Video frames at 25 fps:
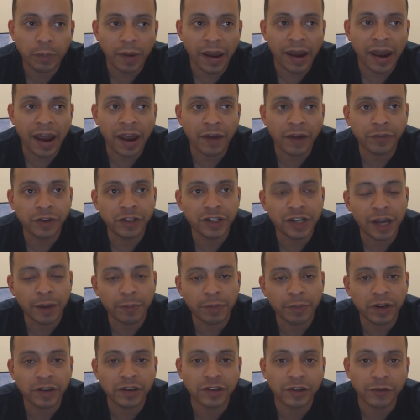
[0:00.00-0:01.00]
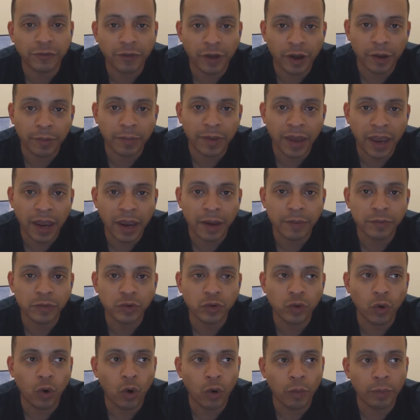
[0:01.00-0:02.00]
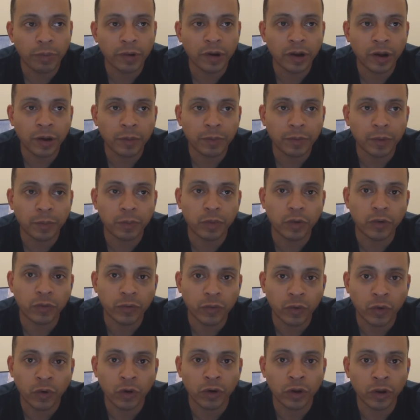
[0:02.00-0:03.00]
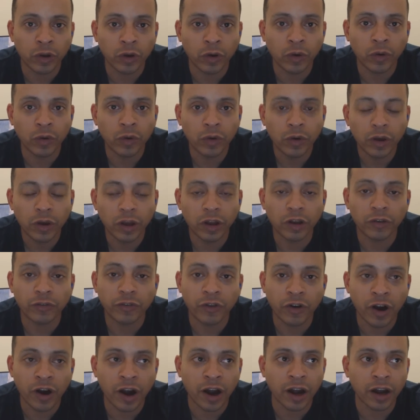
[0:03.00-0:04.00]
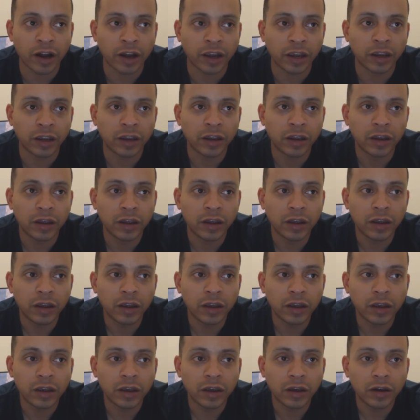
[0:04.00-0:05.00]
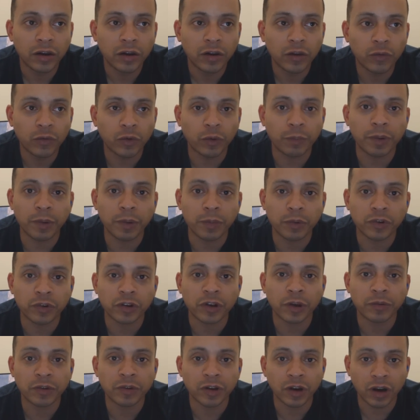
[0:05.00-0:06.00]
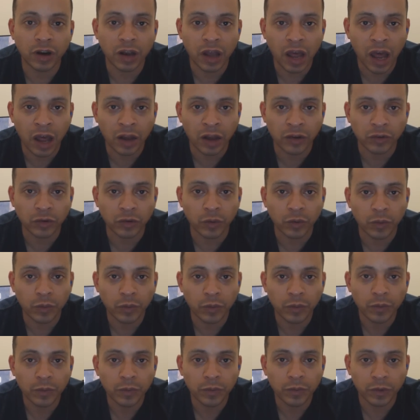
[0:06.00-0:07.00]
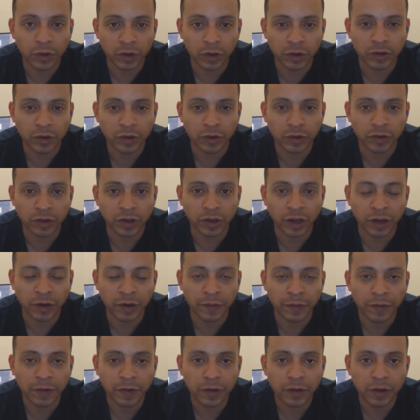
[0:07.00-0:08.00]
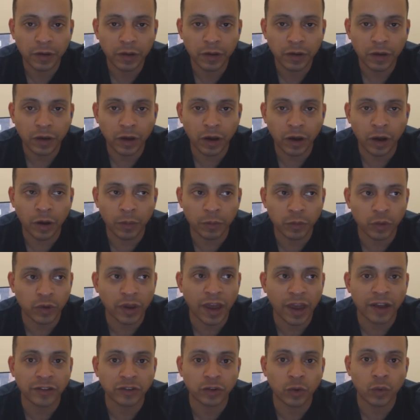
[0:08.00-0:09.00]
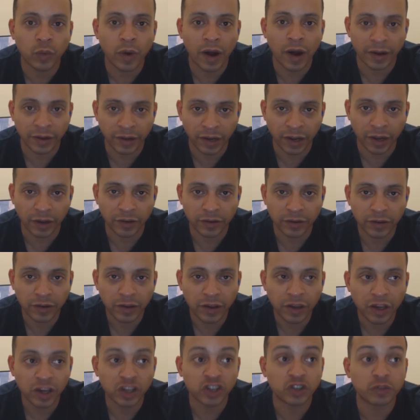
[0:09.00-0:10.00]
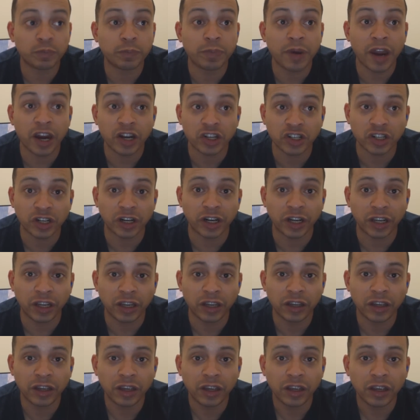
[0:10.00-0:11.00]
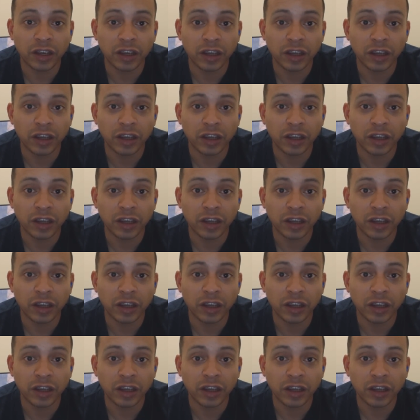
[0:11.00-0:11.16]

By having Japanese developed games, you open up a portfolio and a variety for people to come to your console. You understand what I'm saying? Um, you cast a wide net, especially